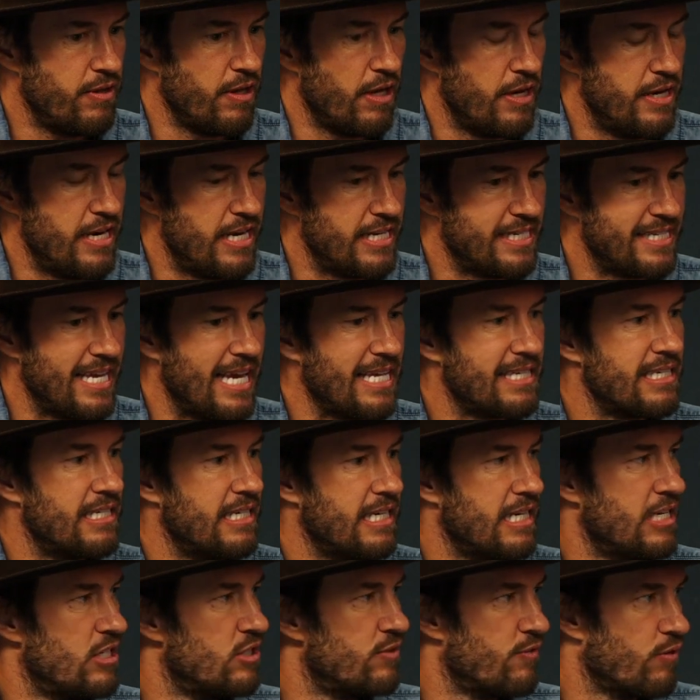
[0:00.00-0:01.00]

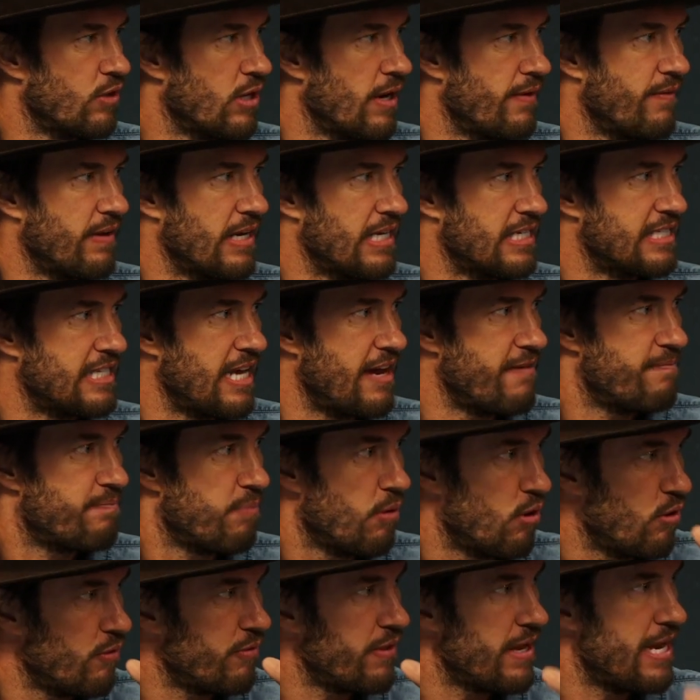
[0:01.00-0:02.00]
necessities for giving a safe
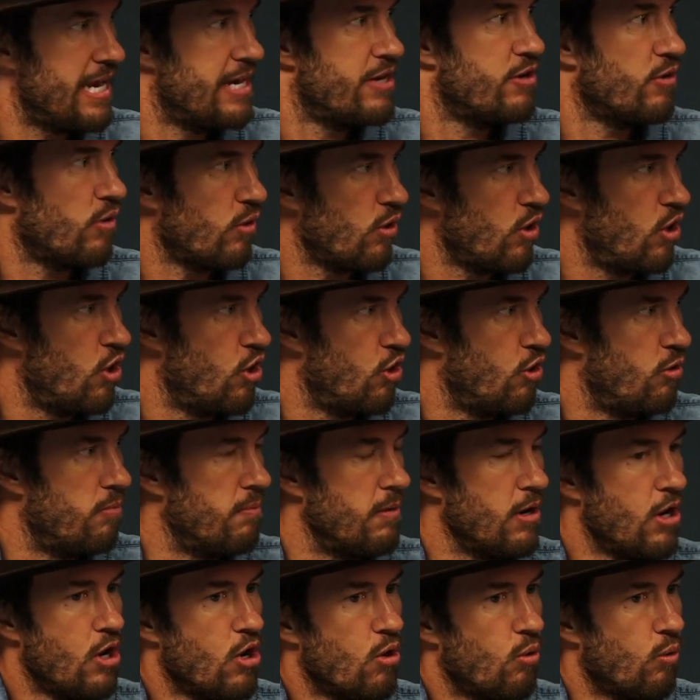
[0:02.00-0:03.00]
birth in your
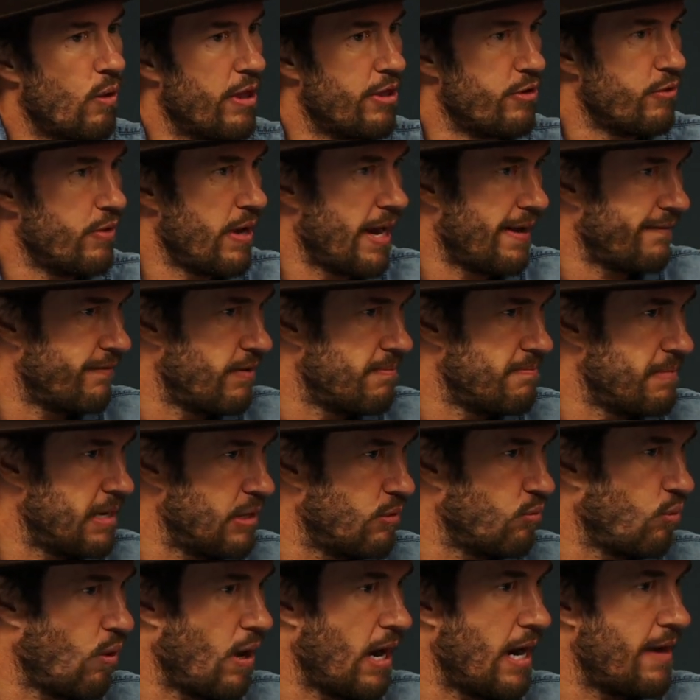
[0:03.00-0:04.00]
home, whether you have a
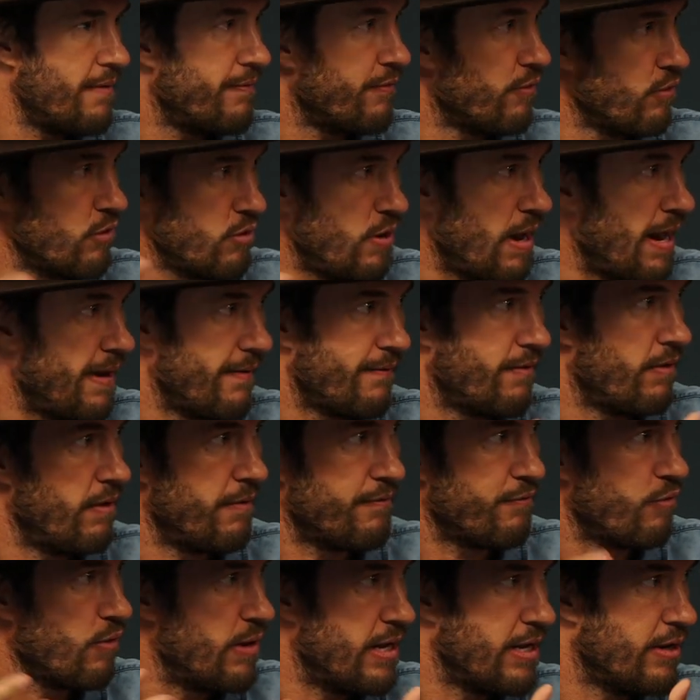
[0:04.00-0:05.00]
midwife or you have a
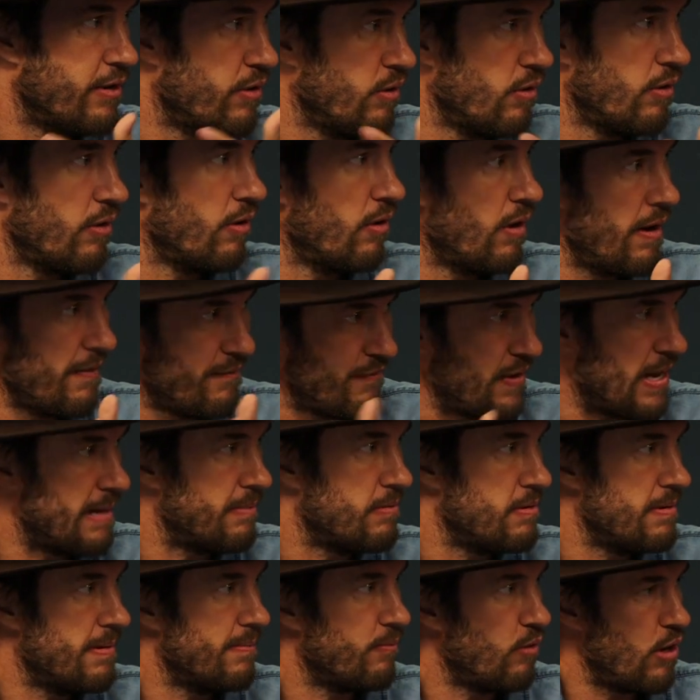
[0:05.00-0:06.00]
friend or a
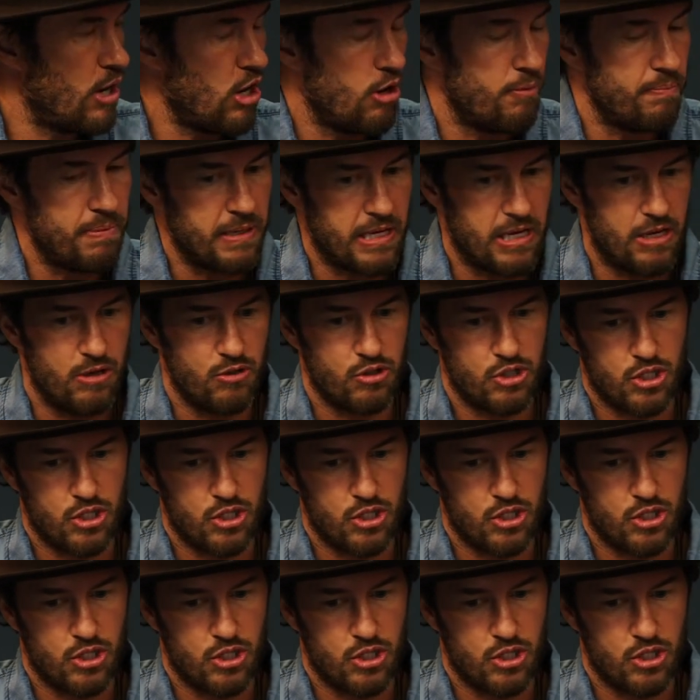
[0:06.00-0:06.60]
family member helping you.